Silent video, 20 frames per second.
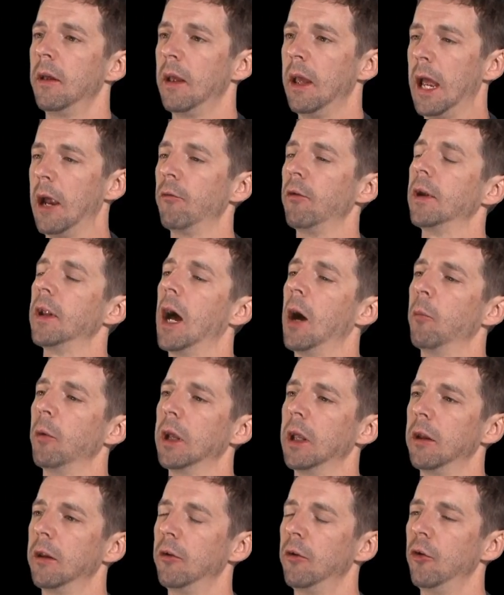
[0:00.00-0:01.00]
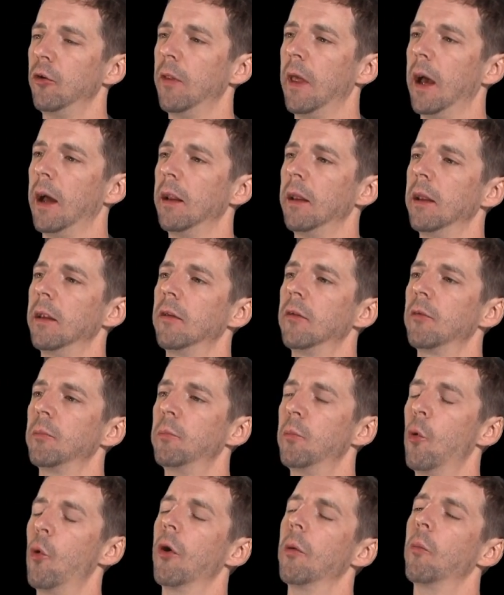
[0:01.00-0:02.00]
every time we get to do that, it's
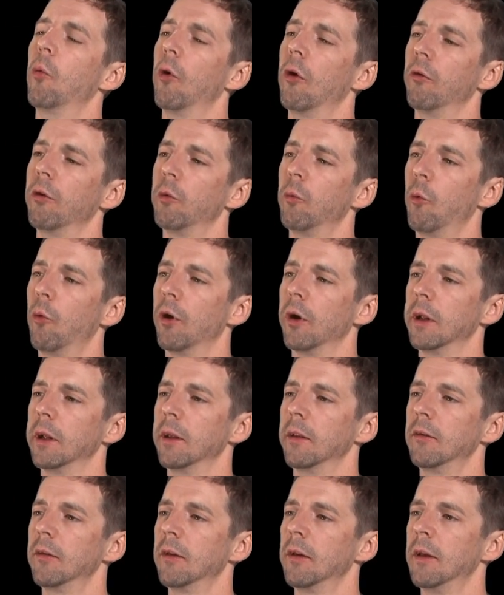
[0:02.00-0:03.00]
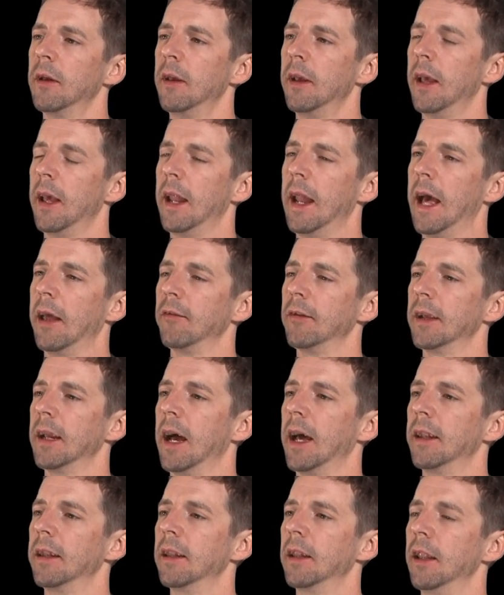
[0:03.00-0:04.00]
more and more rewarding. It's, it hasn't
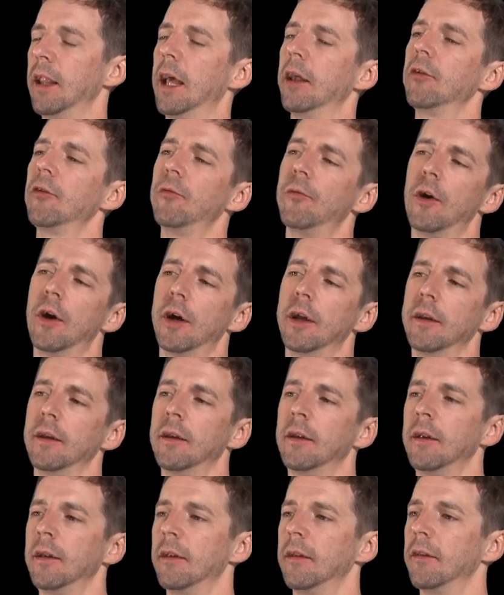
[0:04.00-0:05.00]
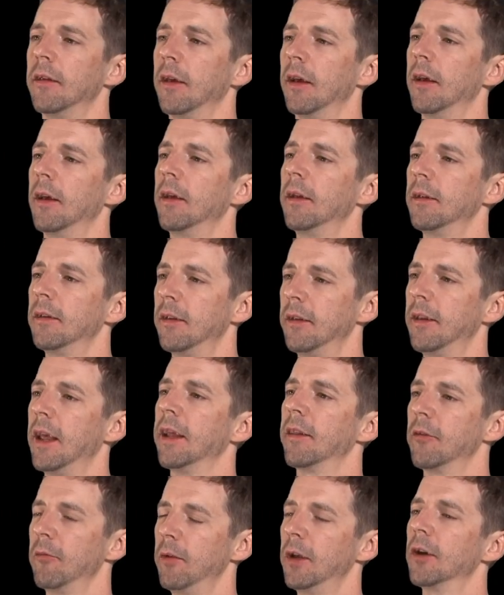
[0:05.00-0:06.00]
gotten less fun to, to
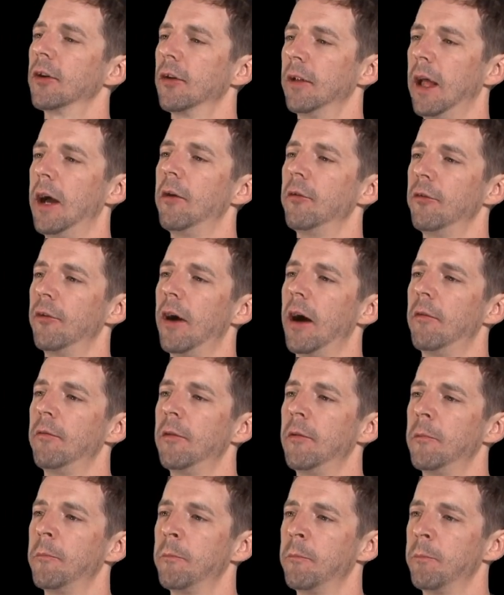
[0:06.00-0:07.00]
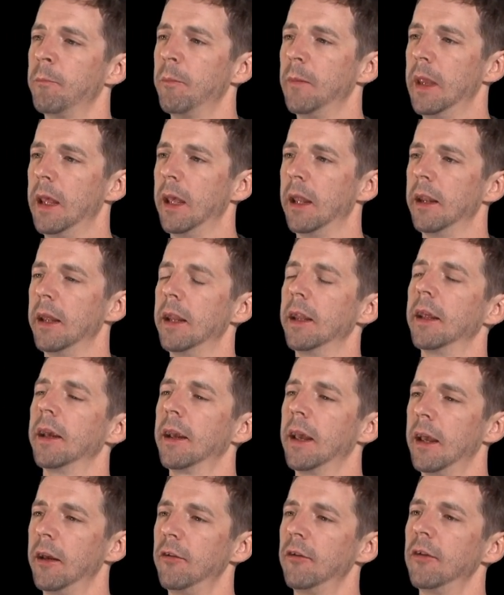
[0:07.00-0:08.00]
take the vehicle out and drive at any
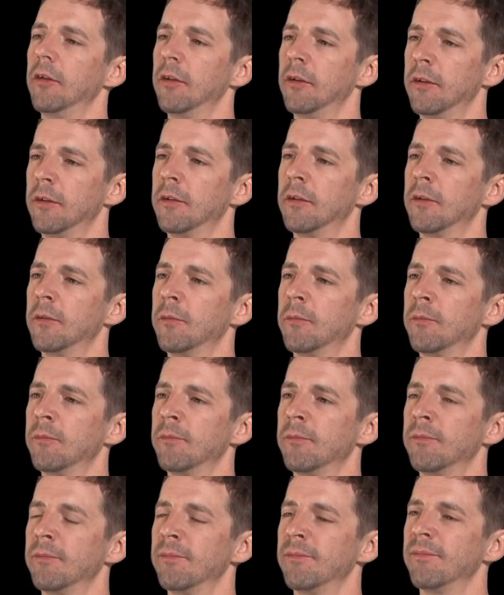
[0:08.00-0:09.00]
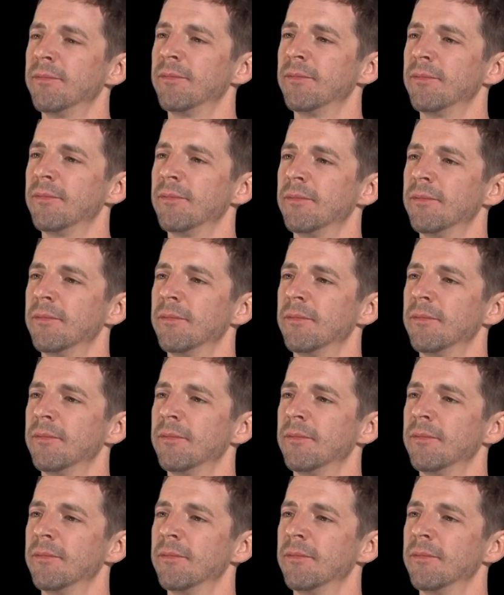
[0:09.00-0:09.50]
occasion. Awesome.